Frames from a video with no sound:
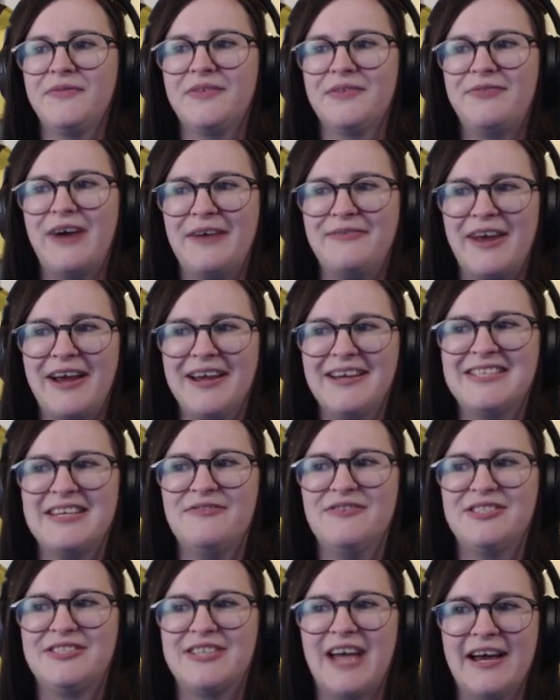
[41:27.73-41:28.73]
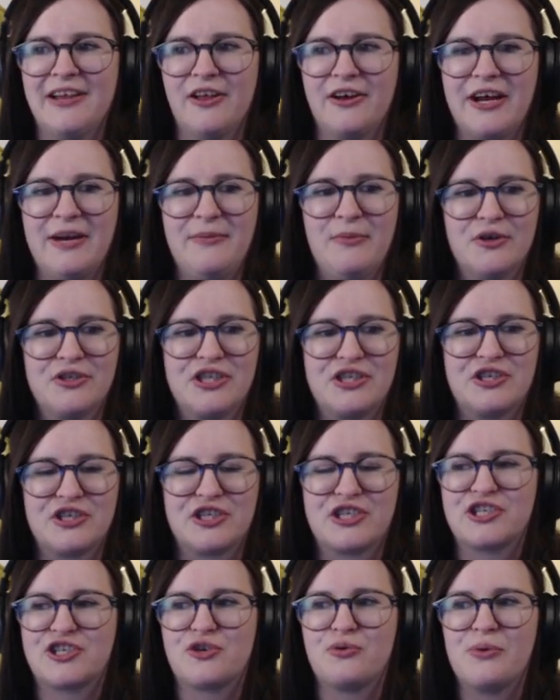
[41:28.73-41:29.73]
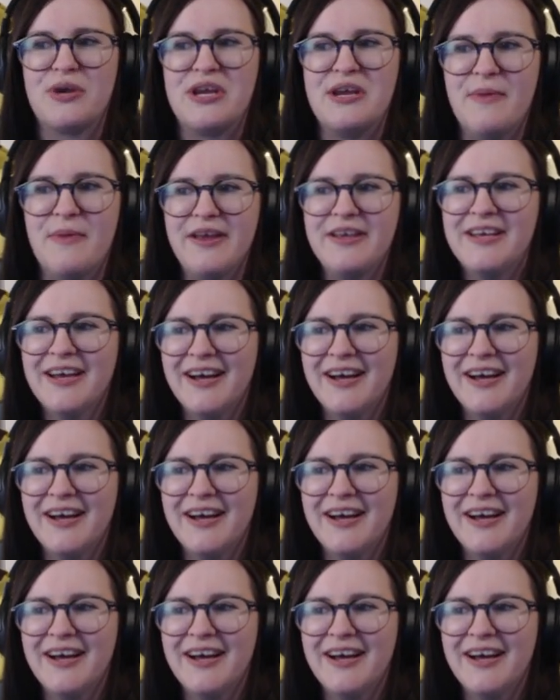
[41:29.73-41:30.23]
Five Nights isn't even dialogue anymore, it's just screaming